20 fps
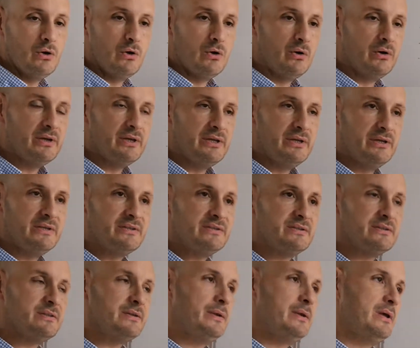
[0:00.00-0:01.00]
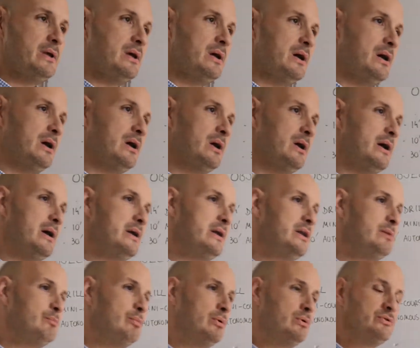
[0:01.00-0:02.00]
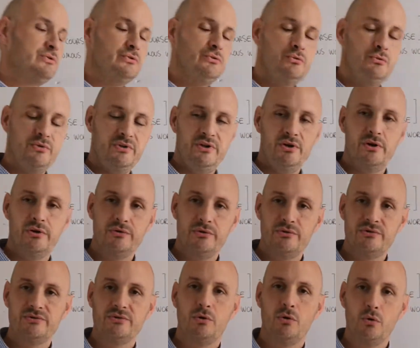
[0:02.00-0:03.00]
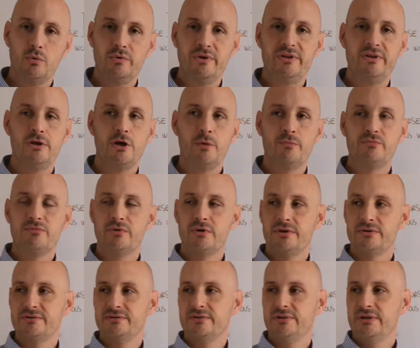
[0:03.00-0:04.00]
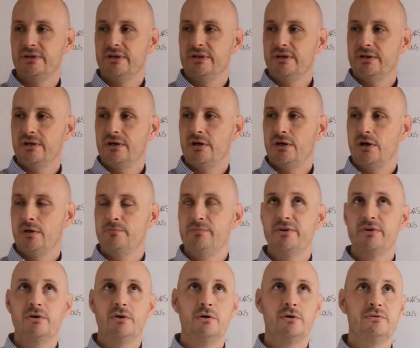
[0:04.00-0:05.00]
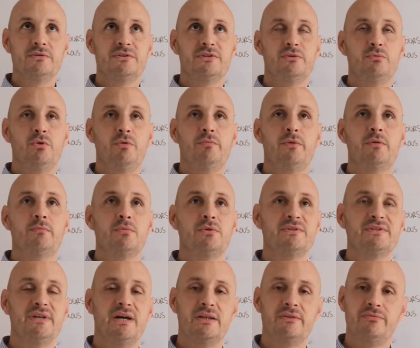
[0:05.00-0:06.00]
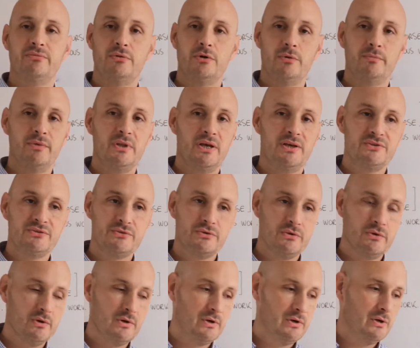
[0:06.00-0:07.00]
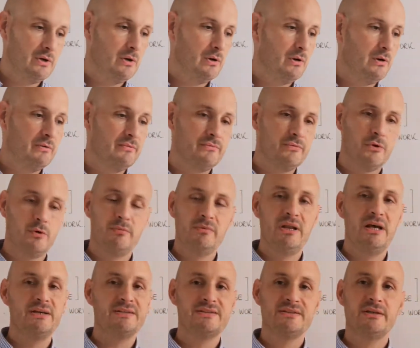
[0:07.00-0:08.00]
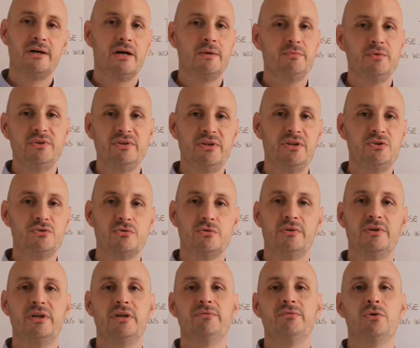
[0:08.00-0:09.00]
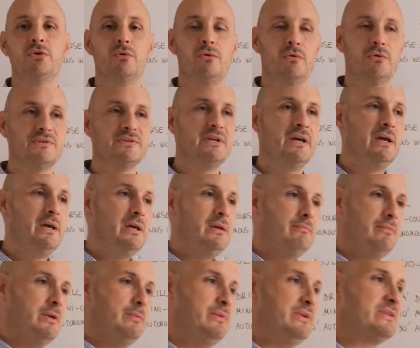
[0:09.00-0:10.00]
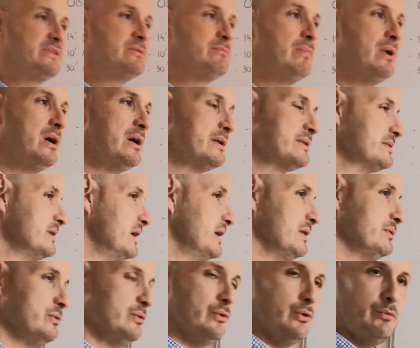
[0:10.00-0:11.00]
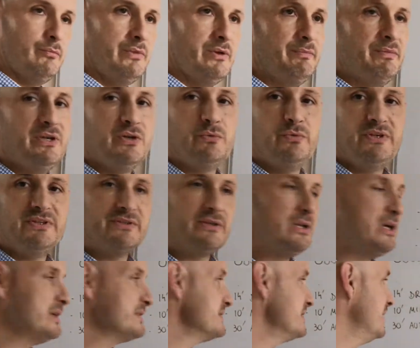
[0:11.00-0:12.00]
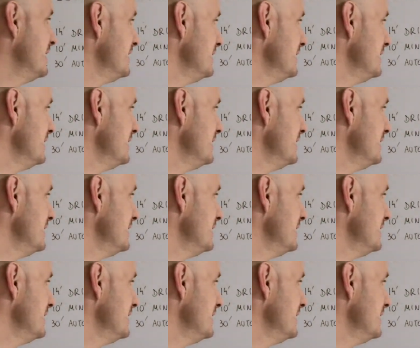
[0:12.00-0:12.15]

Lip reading: or is able to do the others already up front because he remembers that from last year or from last time the teacher gave a course. Maybe he's smart, I don't know, maybe he reads a lot,